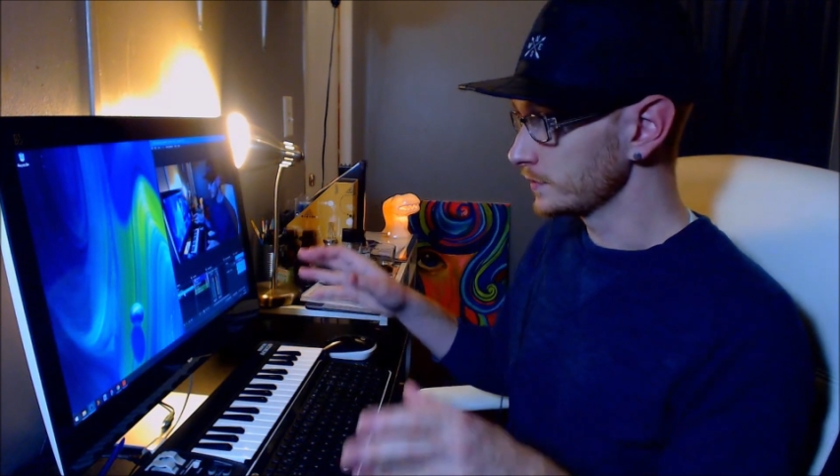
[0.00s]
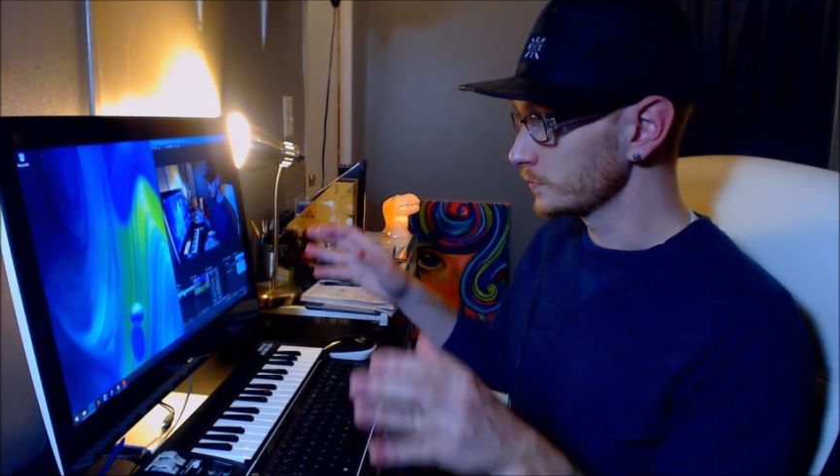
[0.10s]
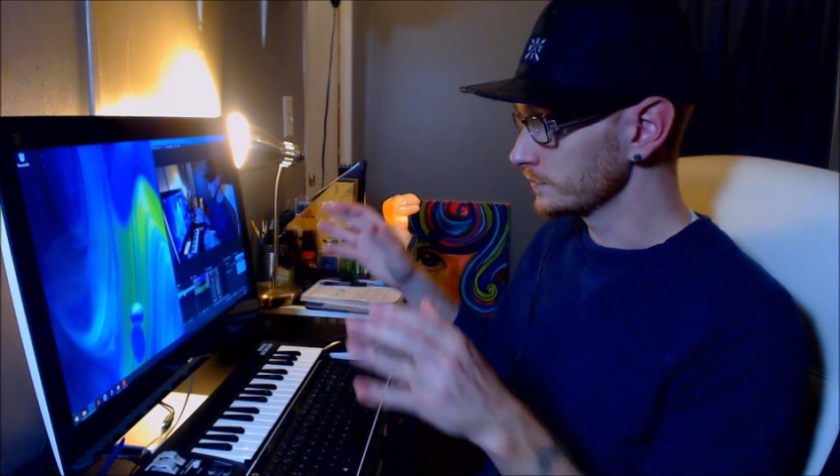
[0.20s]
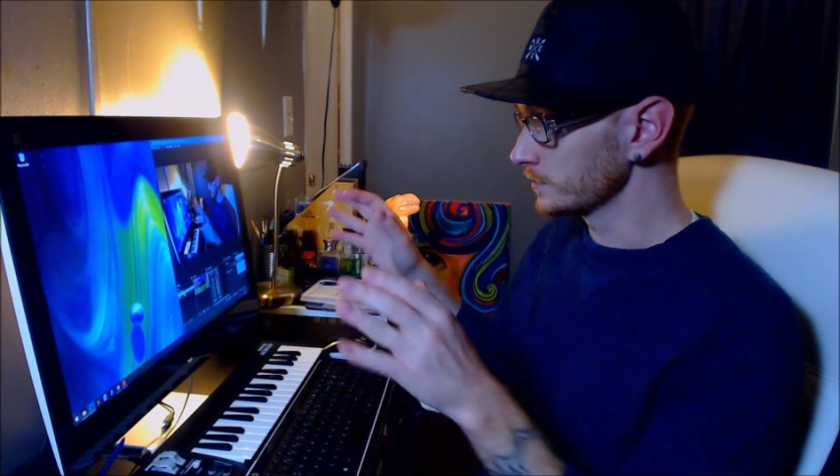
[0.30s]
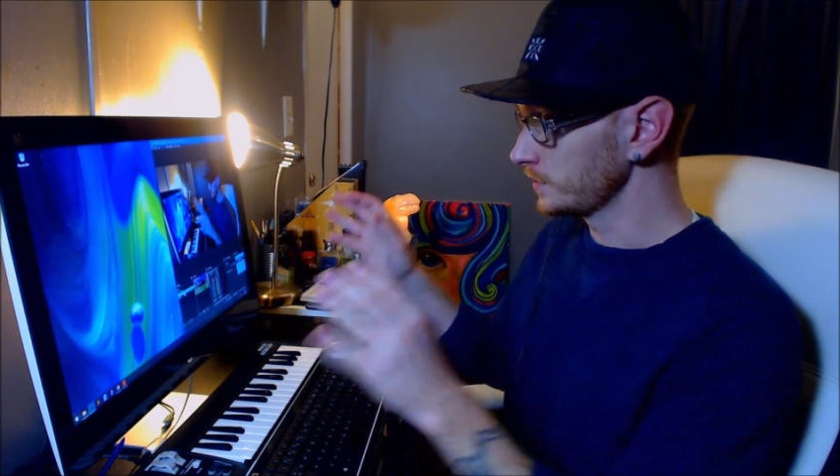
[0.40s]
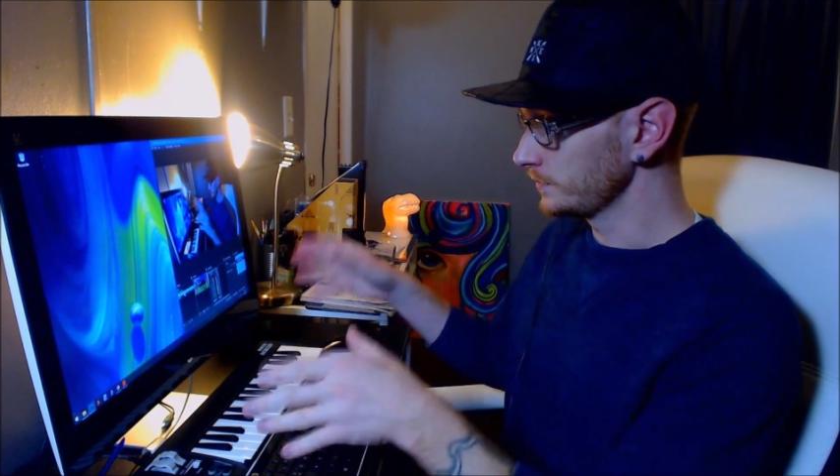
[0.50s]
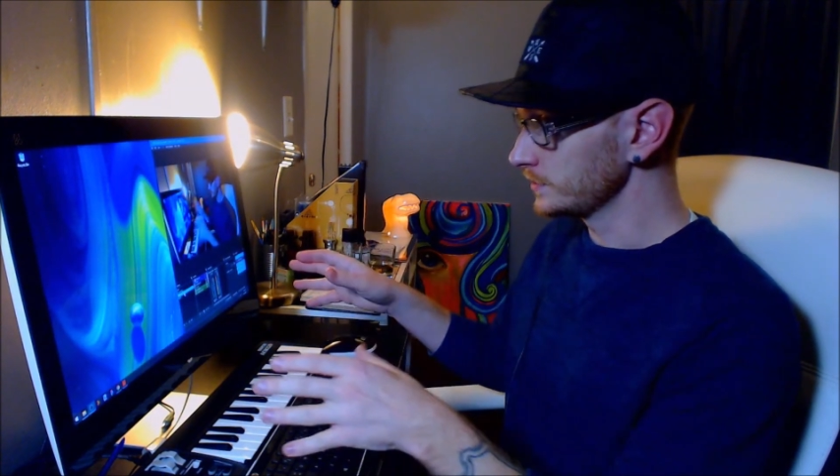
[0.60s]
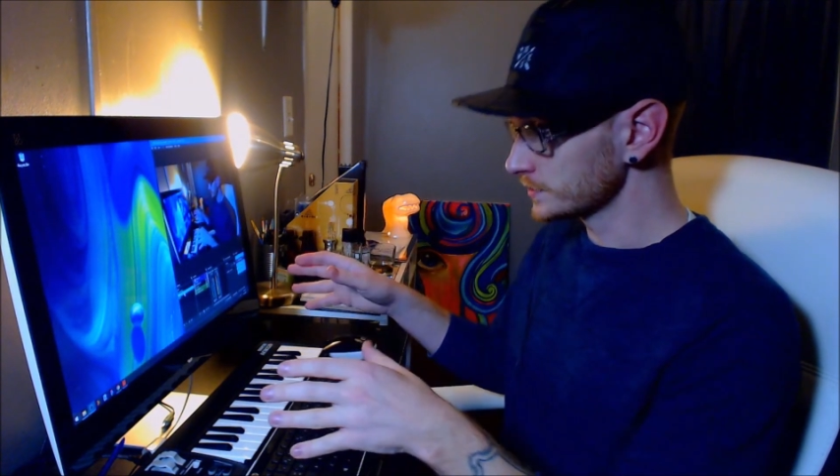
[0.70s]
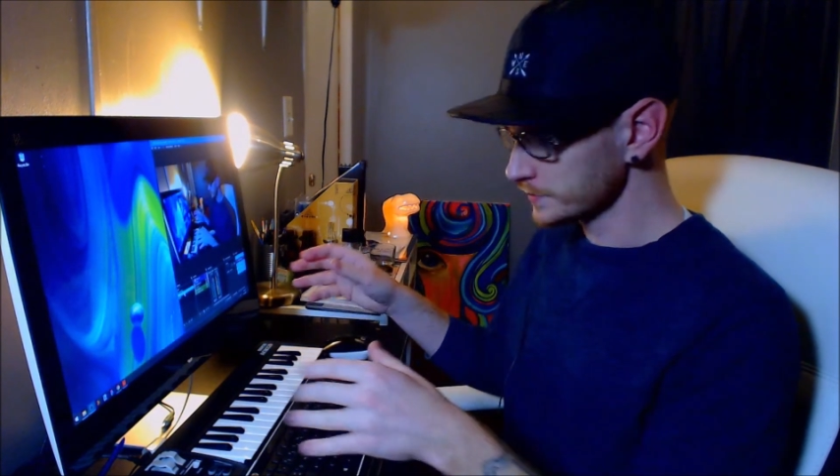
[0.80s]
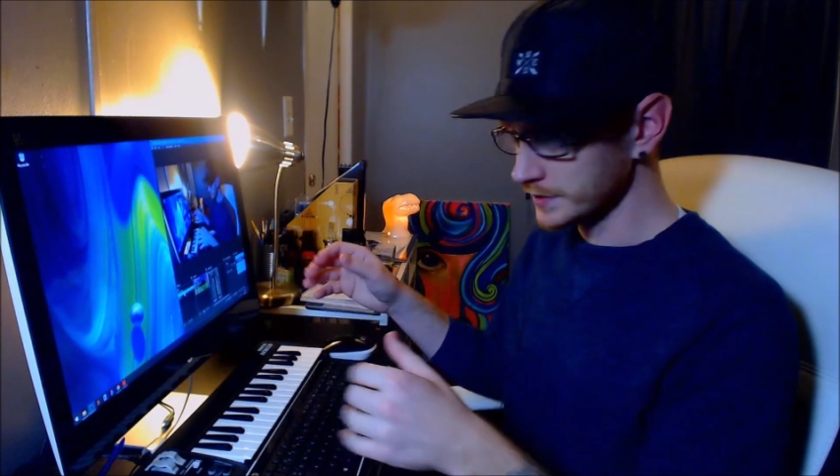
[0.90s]
whether I'm on
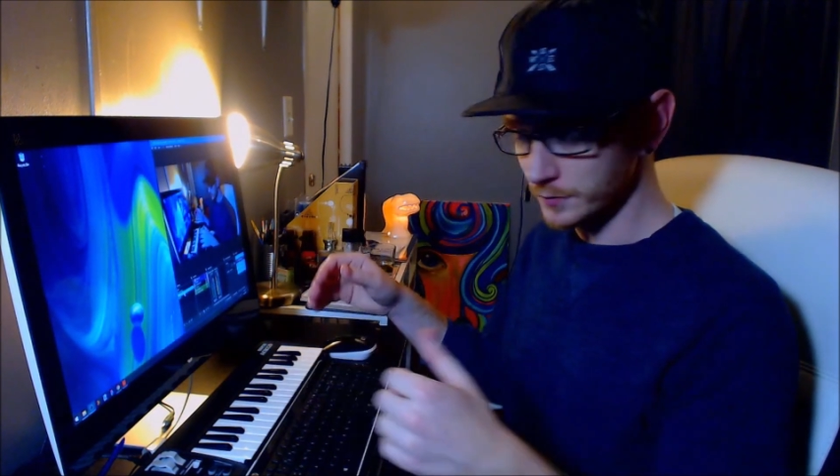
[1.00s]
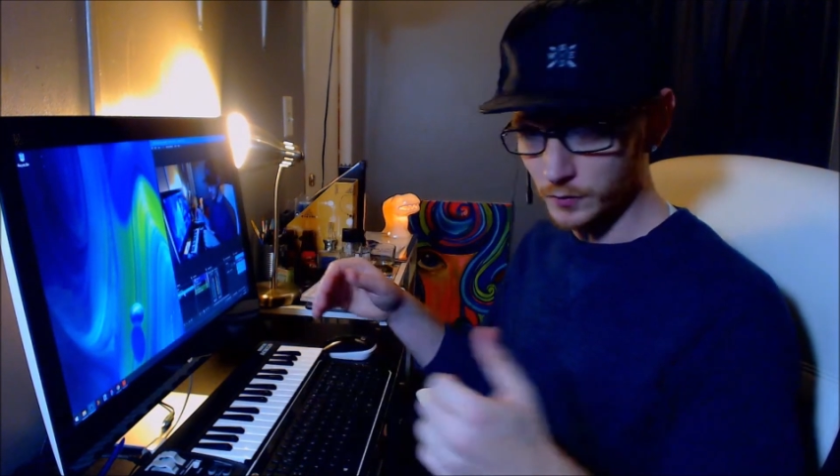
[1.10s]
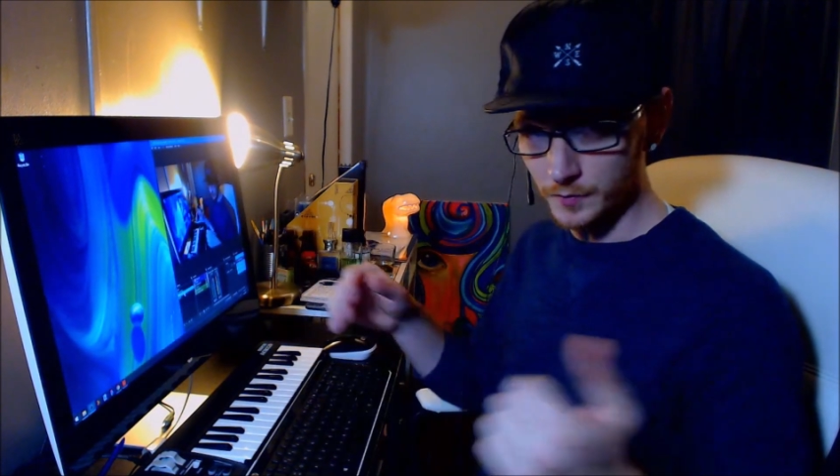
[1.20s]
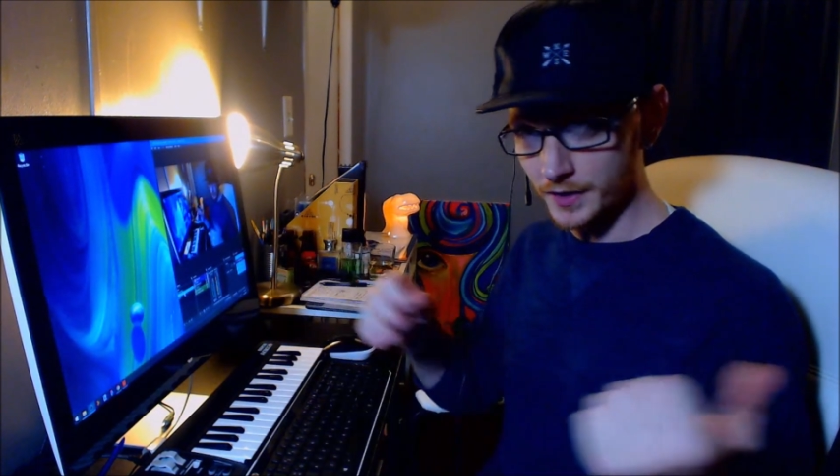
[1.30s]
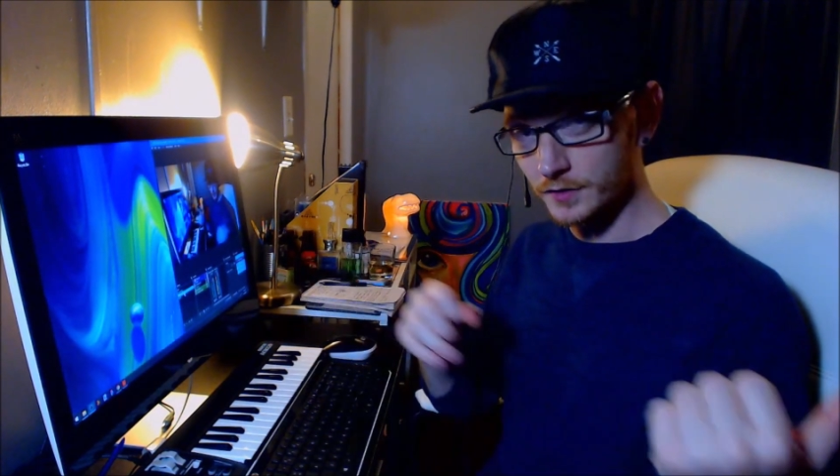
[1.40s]
this rig or my other